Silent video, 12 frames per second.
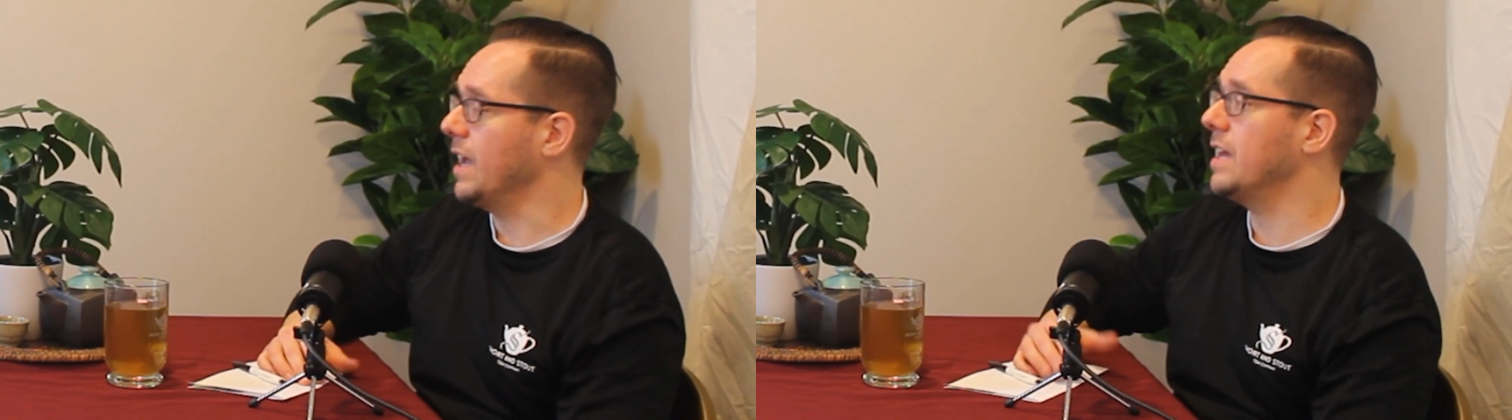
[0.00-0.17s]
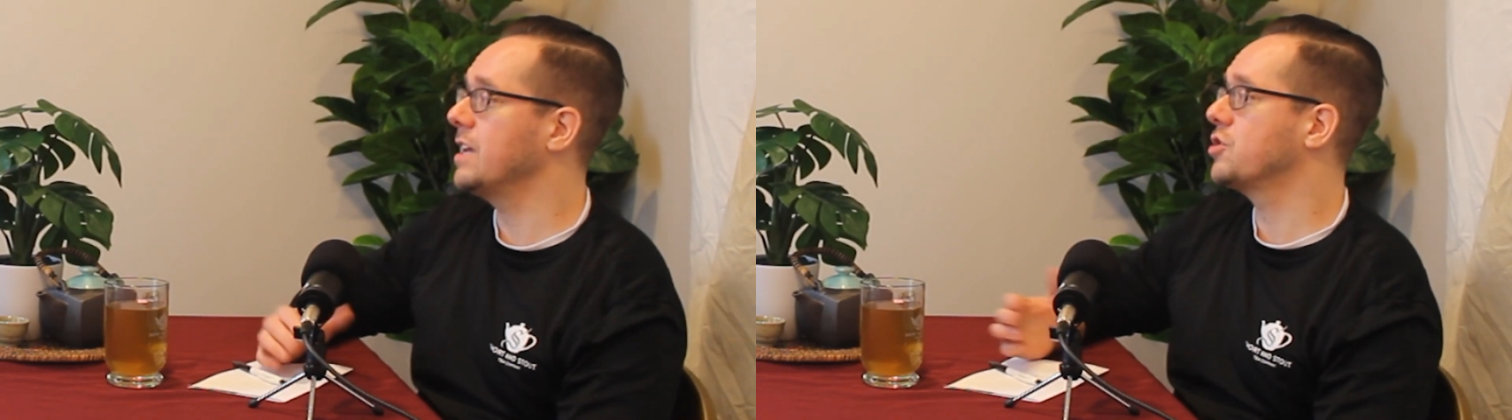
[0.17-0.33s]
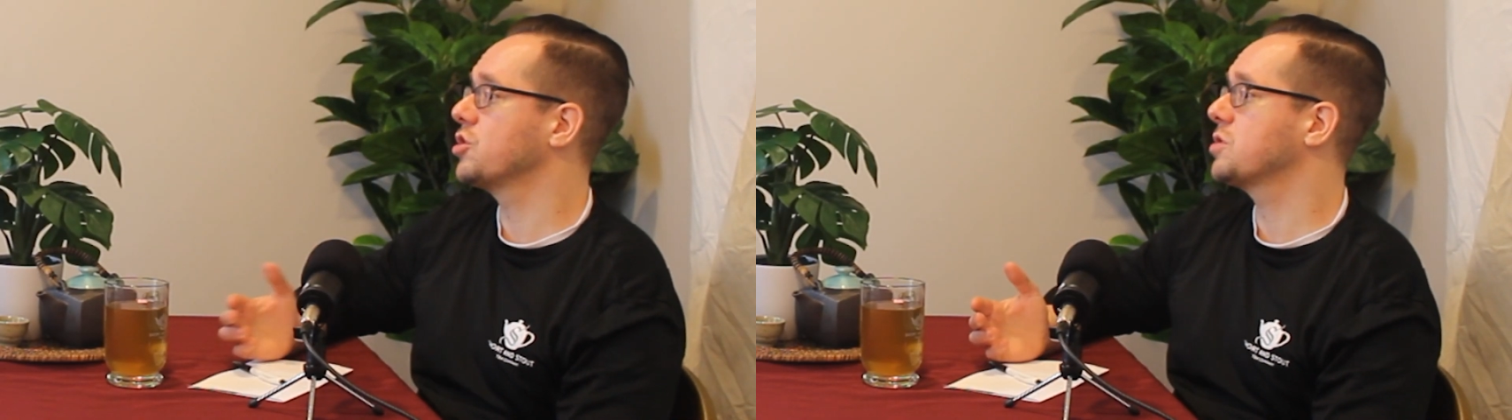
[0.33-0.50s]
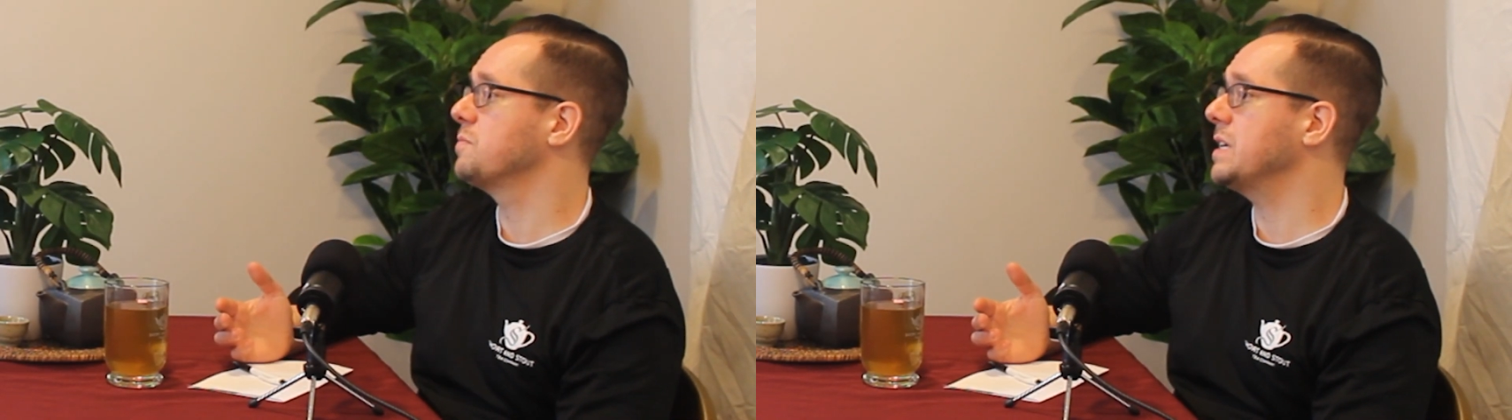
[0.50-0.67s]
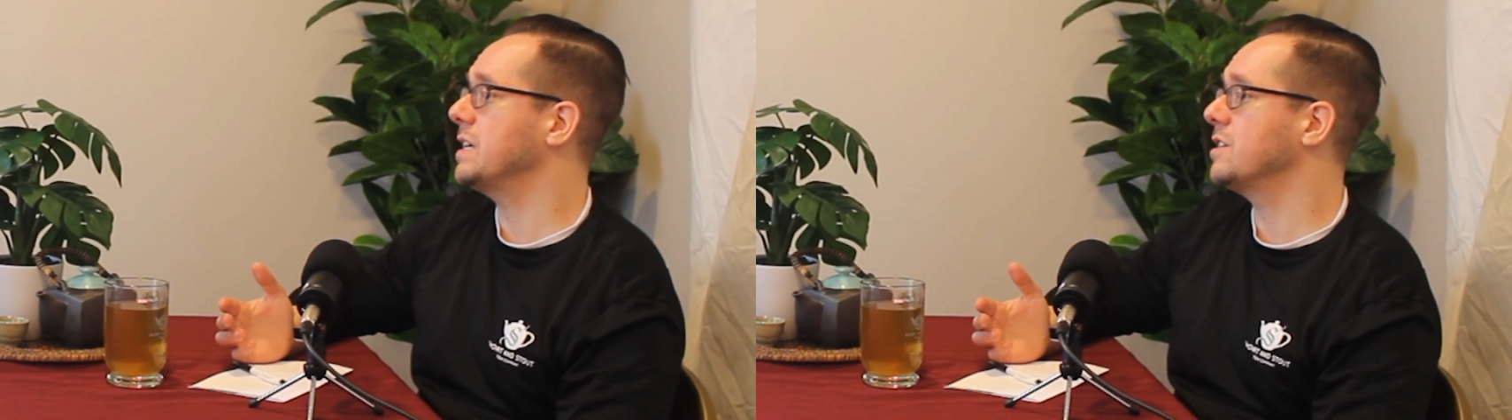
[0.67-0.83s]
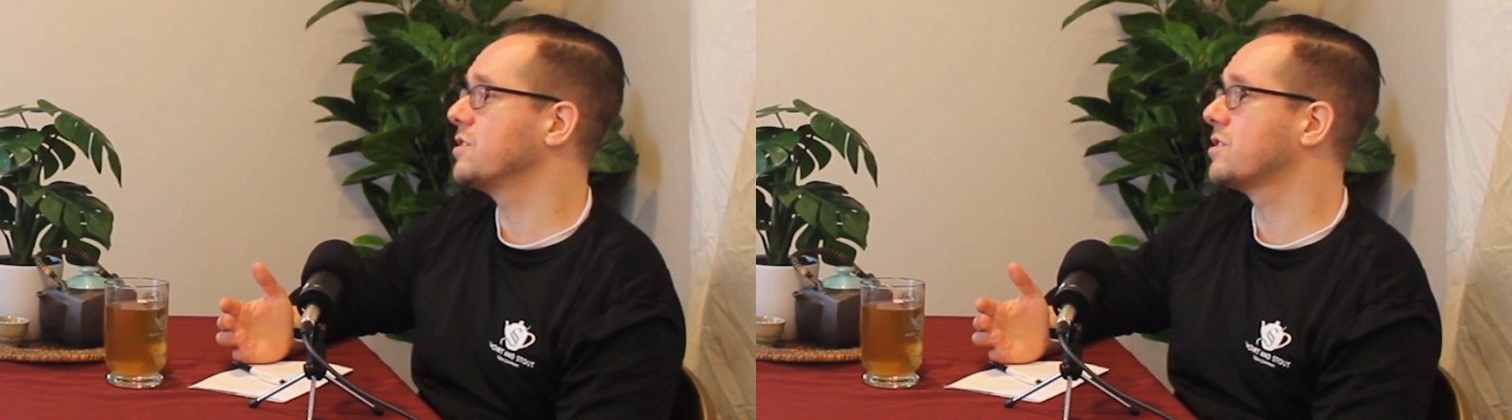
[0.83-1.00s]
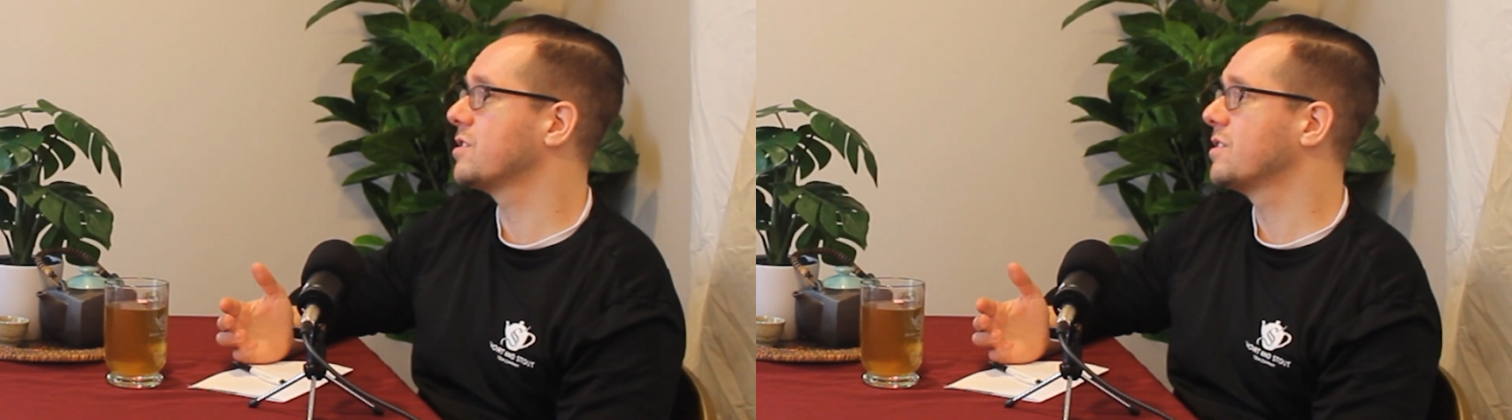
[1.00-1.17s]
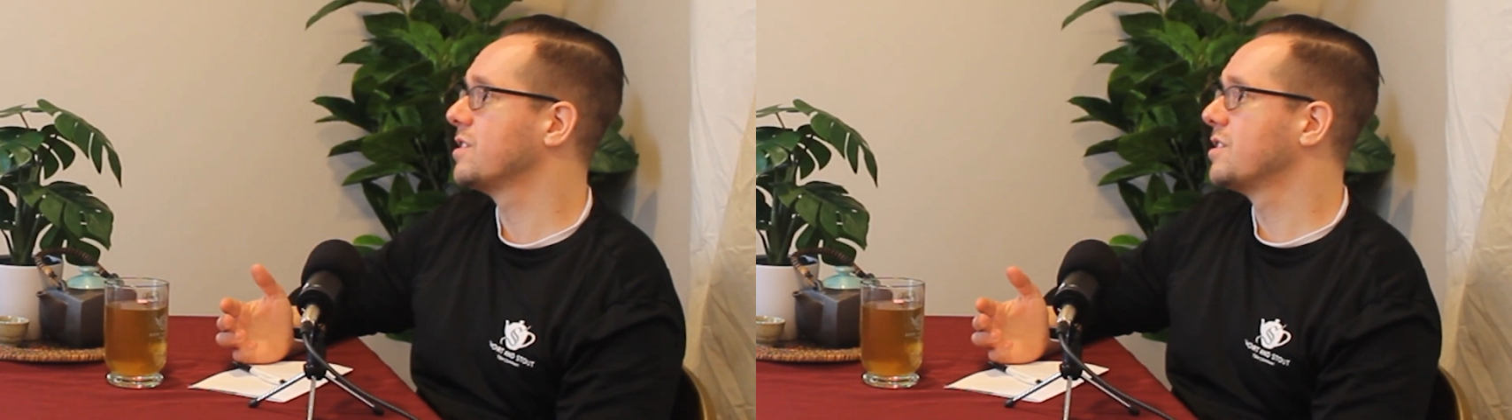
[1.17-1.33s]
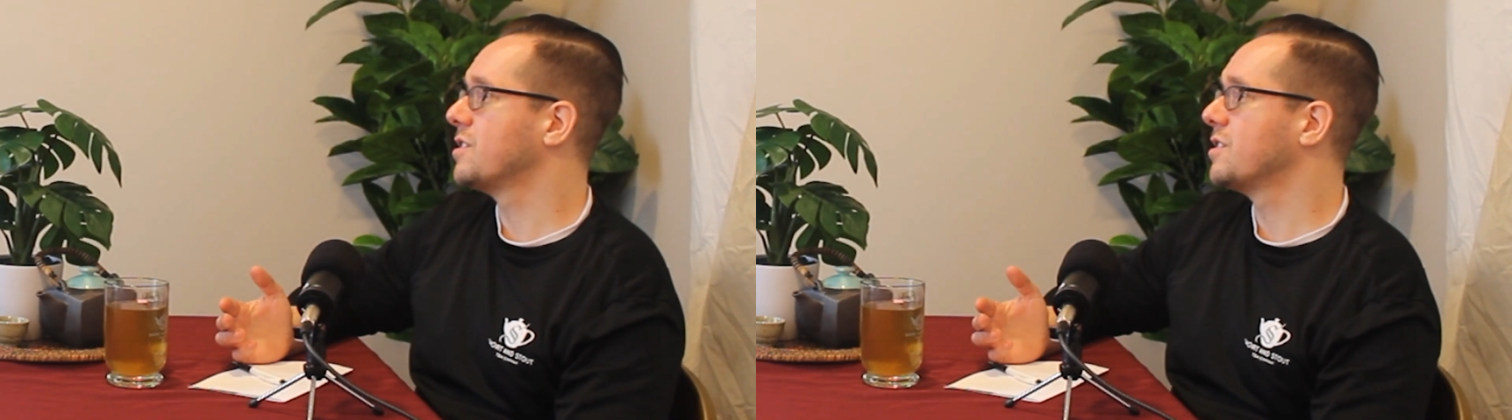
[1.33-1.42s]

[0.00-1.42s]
and it just means